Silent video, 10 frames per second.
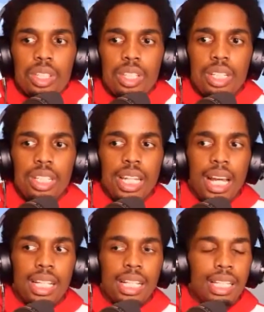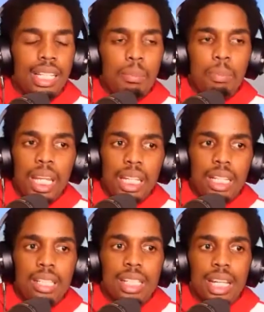not
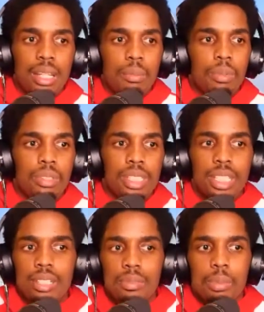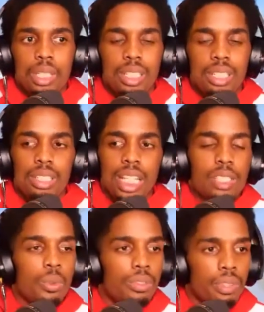clickbaity type stuff, but that's
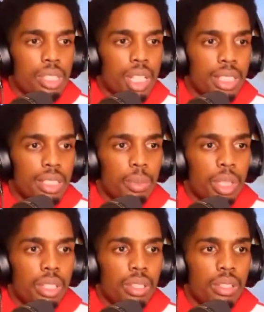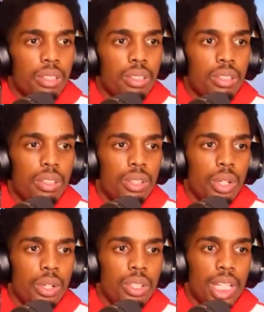what it feels like to me. You
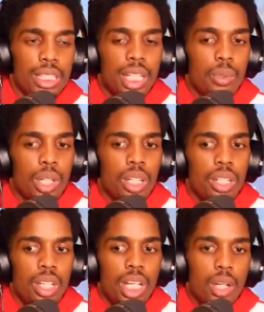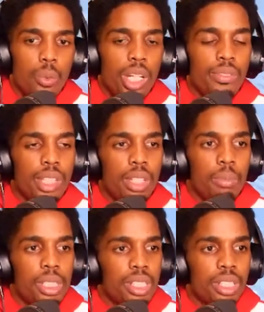know, that's not what I I don't want everything to be
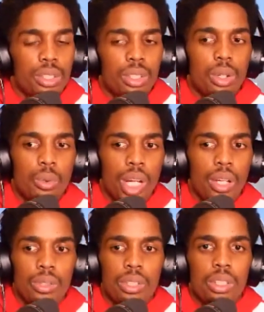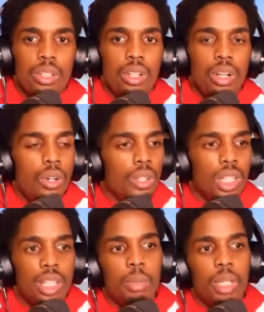centered around, oh,
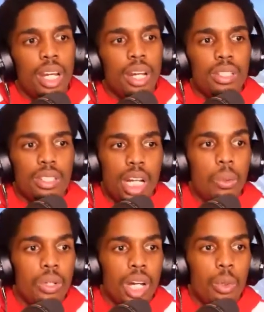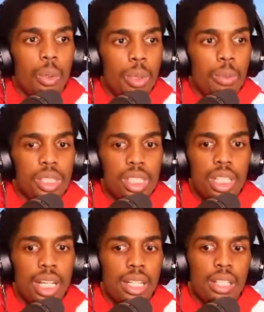look at me now. I want I want people to see
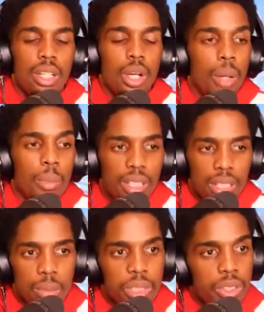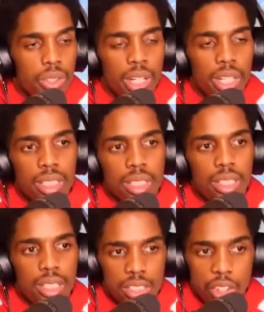like, no, I'm here and I'm still grinding
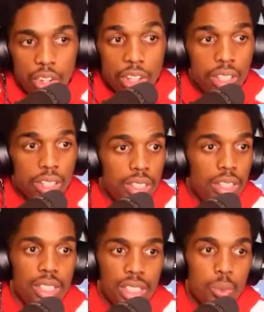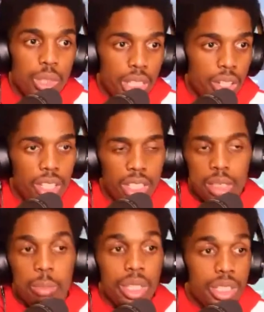and it's hard. It's really hard. It's a
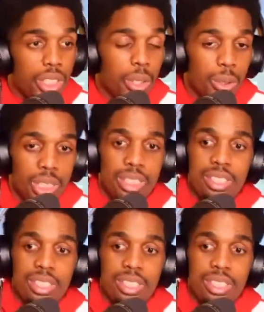bunch of noses,